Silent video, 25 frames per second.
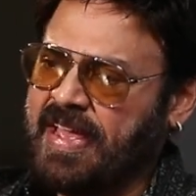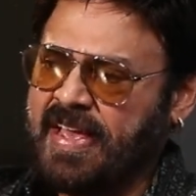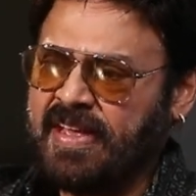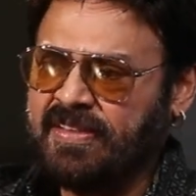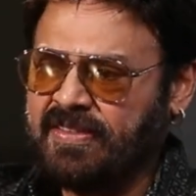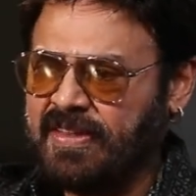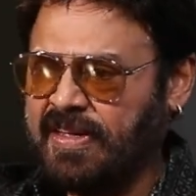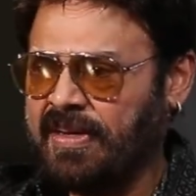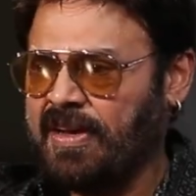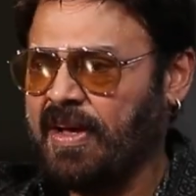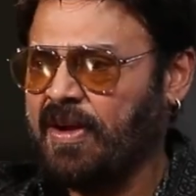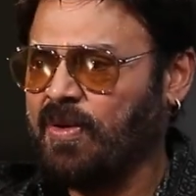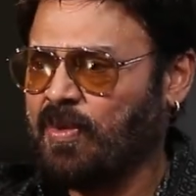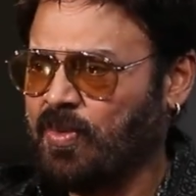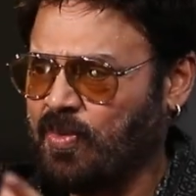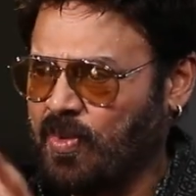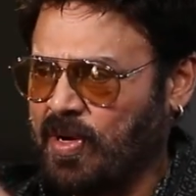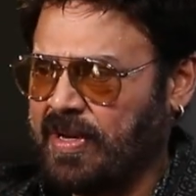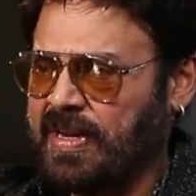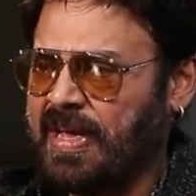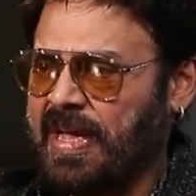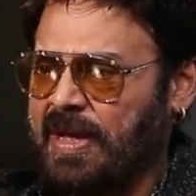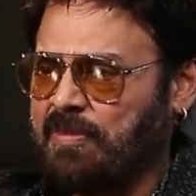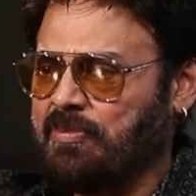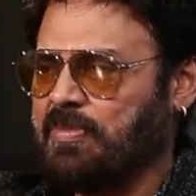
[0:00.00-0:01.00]
and then how
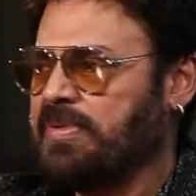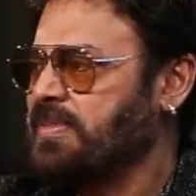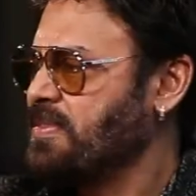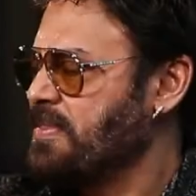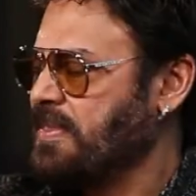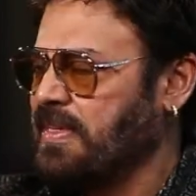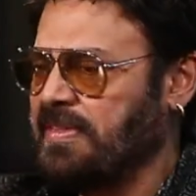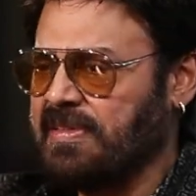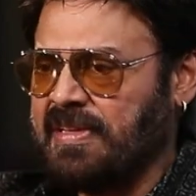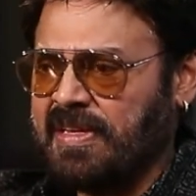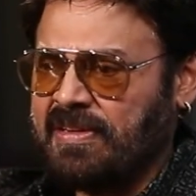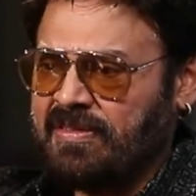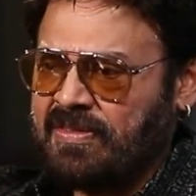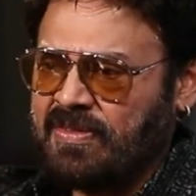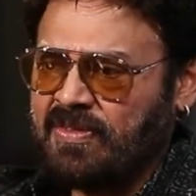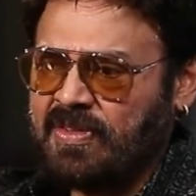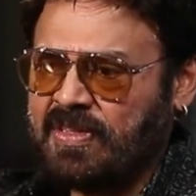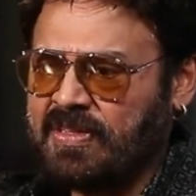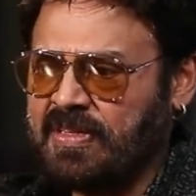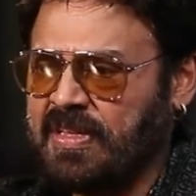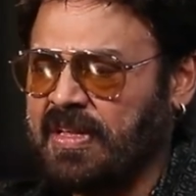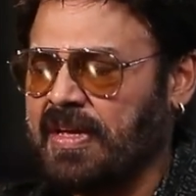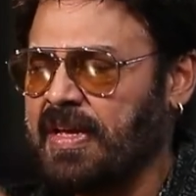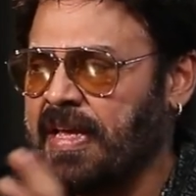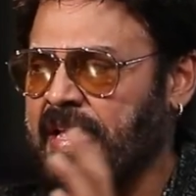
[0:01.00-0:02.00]
what happens, and then
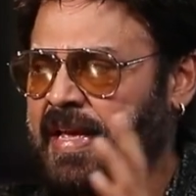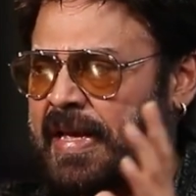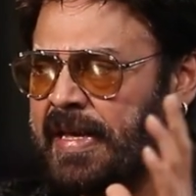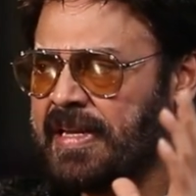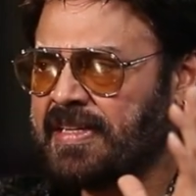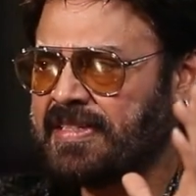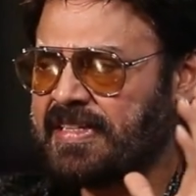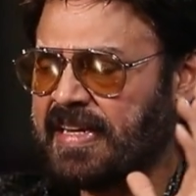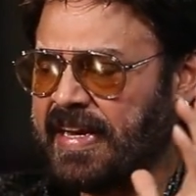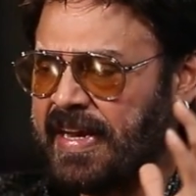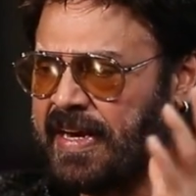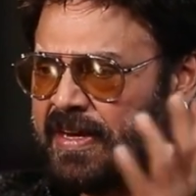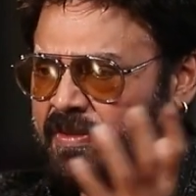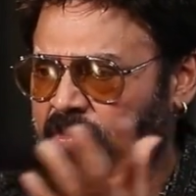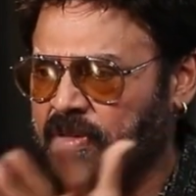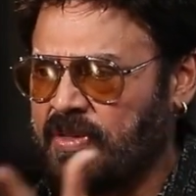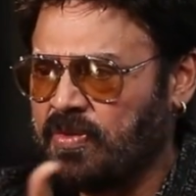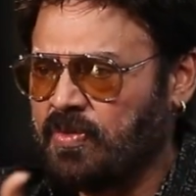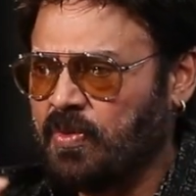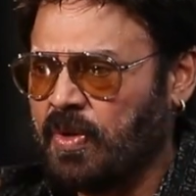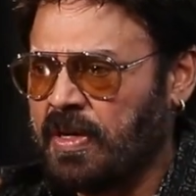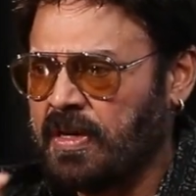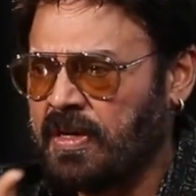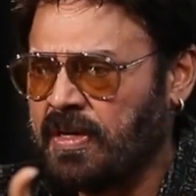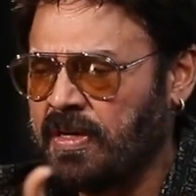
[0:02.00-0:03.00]
with it's laid with
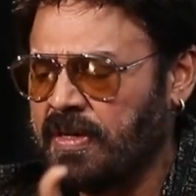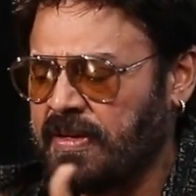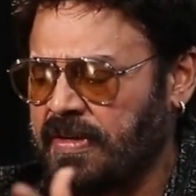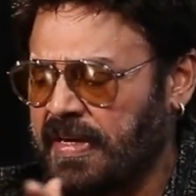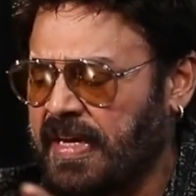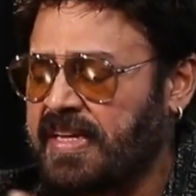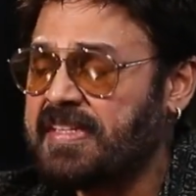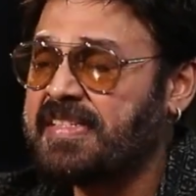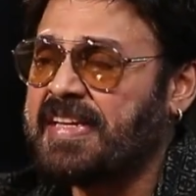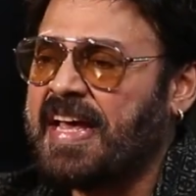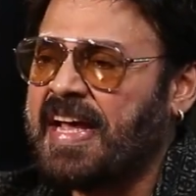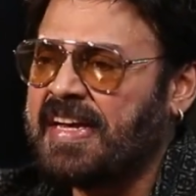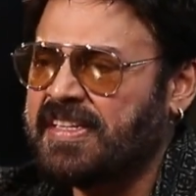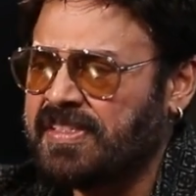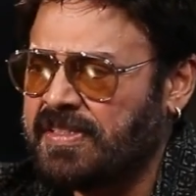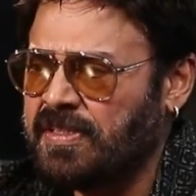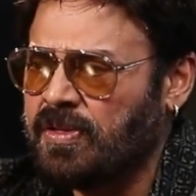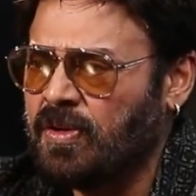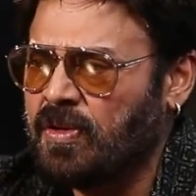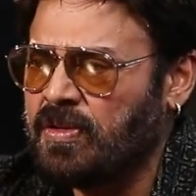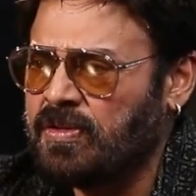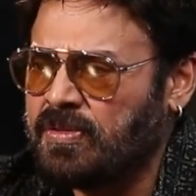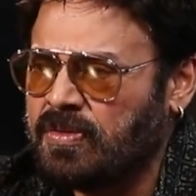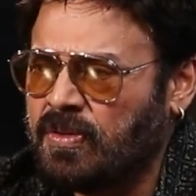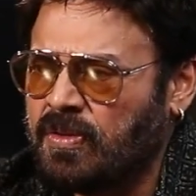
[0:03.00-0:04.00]
nice action
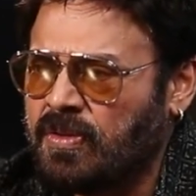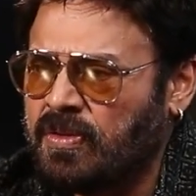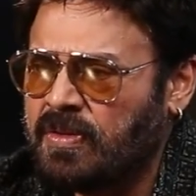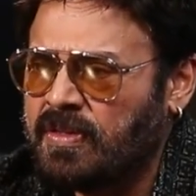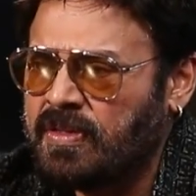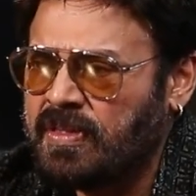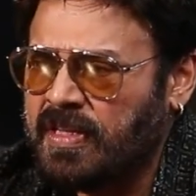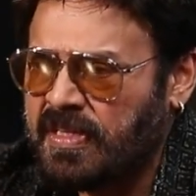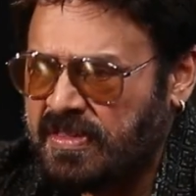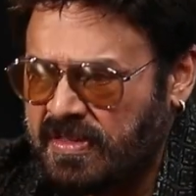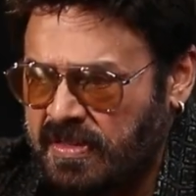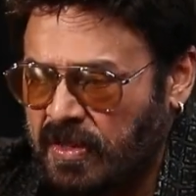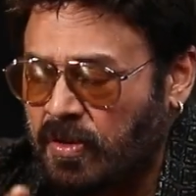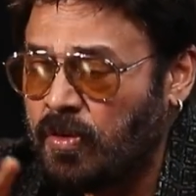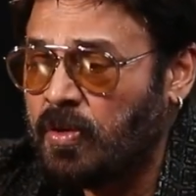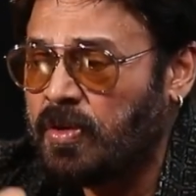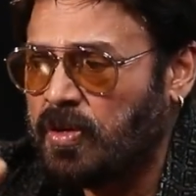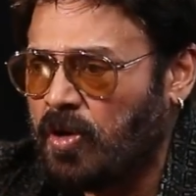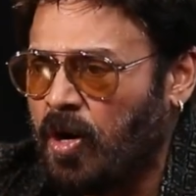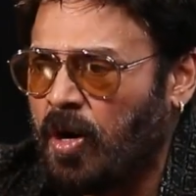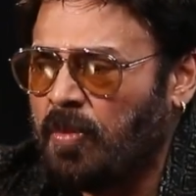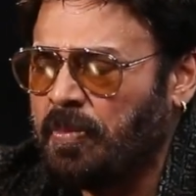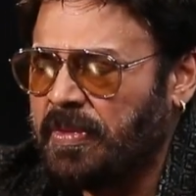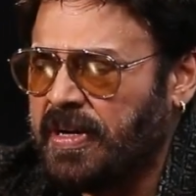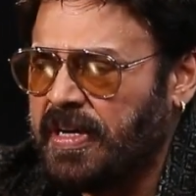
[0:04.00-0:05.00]
also. That's a good
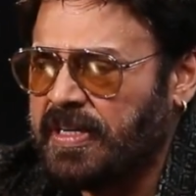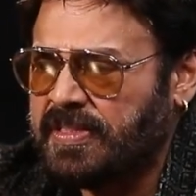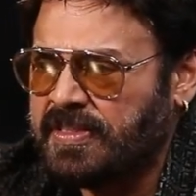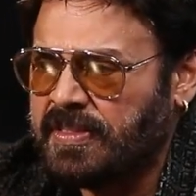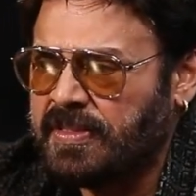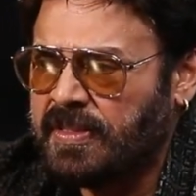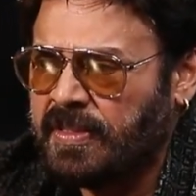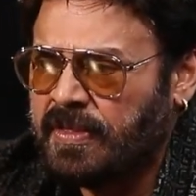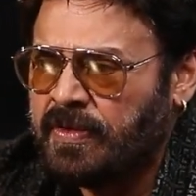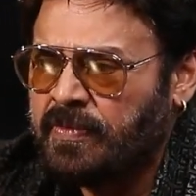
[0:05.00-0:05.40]
combination.